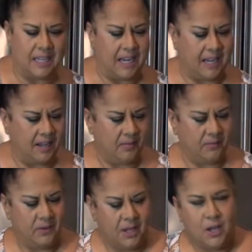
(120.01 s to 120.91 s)
I
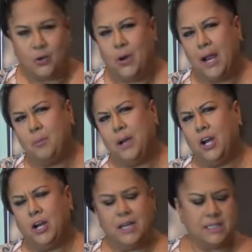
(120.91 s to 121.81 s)
have
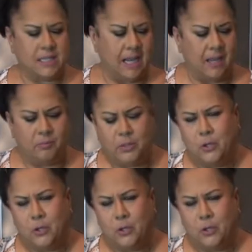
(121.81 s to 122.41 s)
cranberries, I have